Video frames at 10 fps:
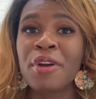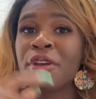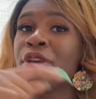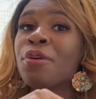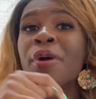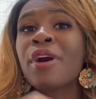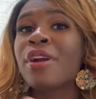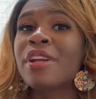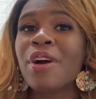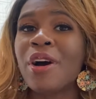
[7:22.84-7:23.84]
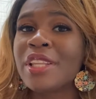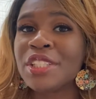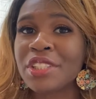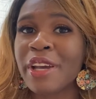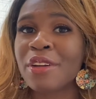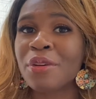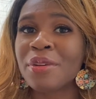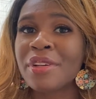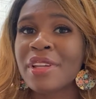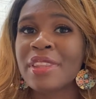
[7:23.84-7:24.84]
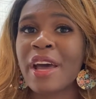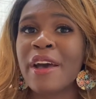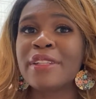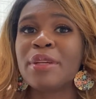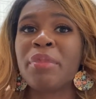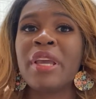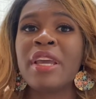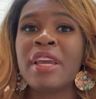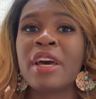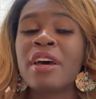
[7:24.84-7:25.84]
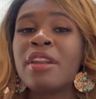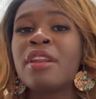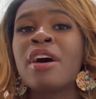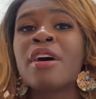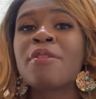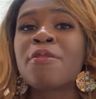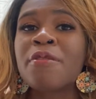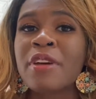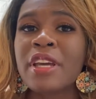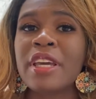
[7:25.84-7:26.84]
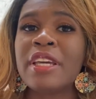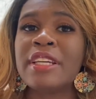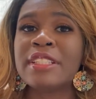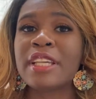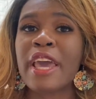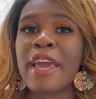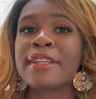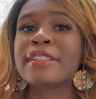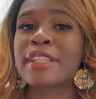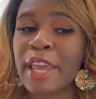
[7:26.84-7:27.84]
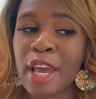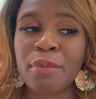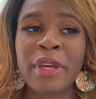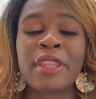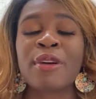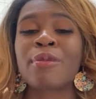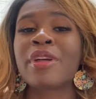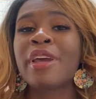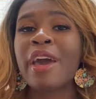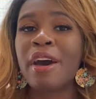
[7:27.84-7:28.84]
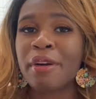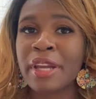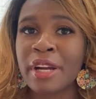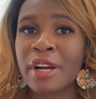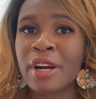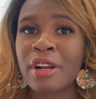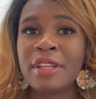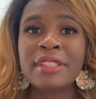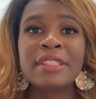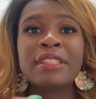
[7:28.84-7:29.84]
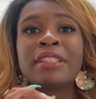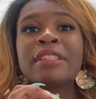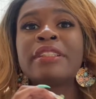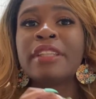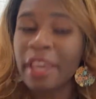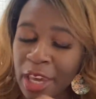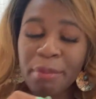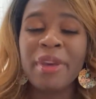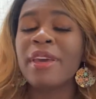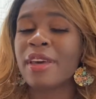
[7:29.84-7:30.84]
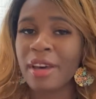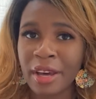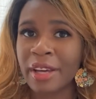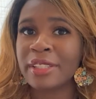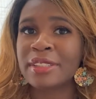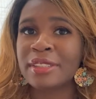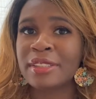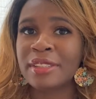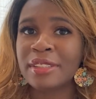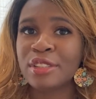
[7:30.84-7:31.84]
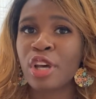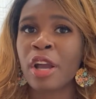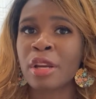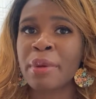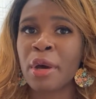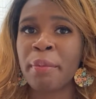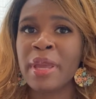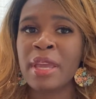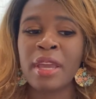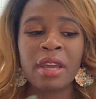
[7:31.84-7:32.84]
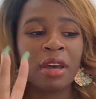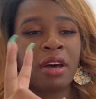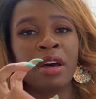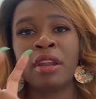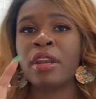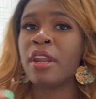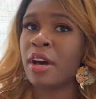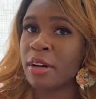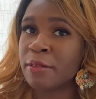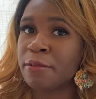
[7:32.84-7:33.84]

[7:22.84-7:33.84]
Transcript: you heard it on this channel, that being enough is a scam. Like, they're really out here scamming us, talking about being enough.